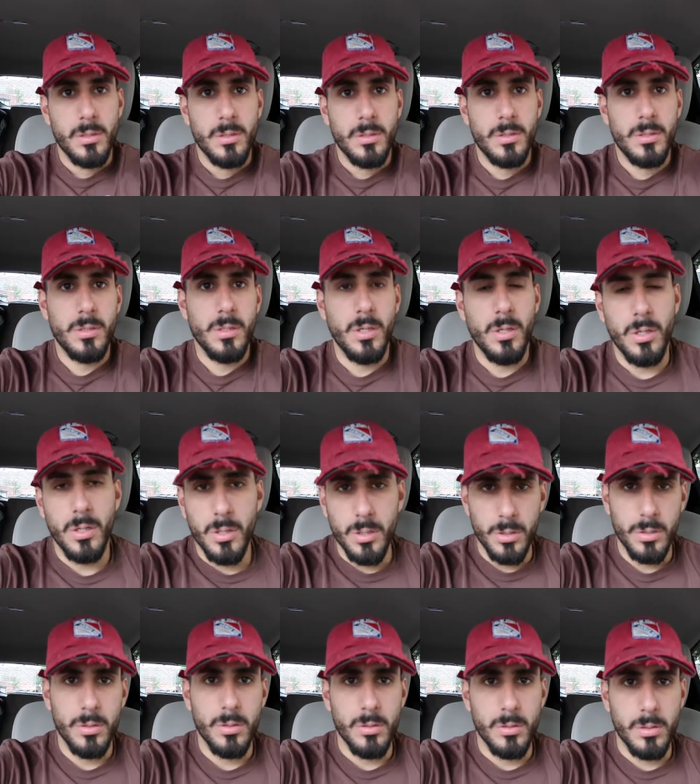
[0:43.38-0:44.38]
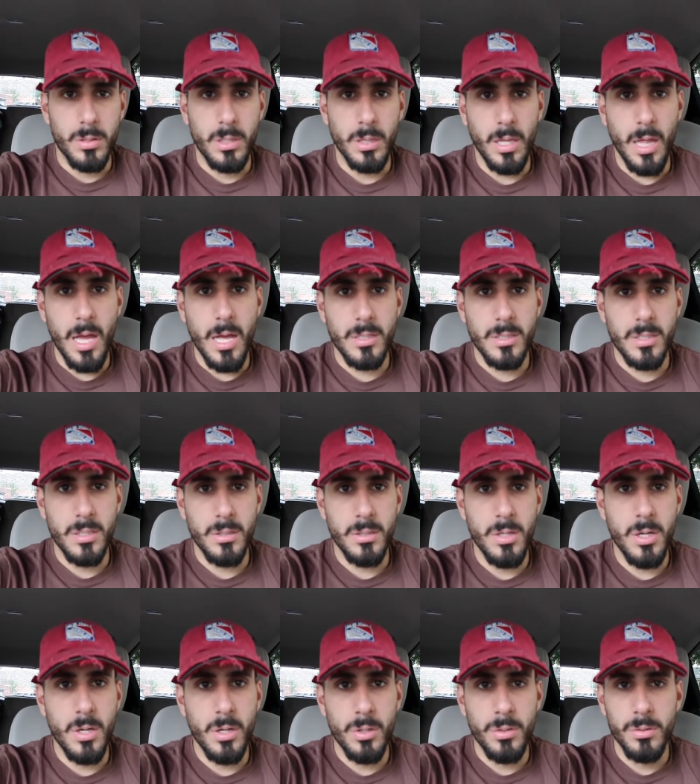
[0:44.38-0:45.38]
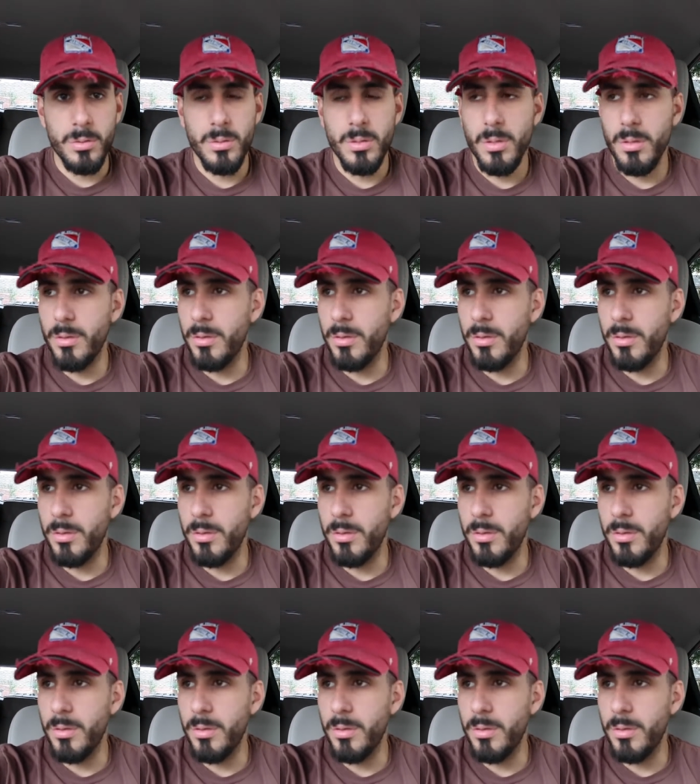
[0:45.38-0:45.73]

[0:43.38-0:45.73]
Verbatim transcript: So glad to know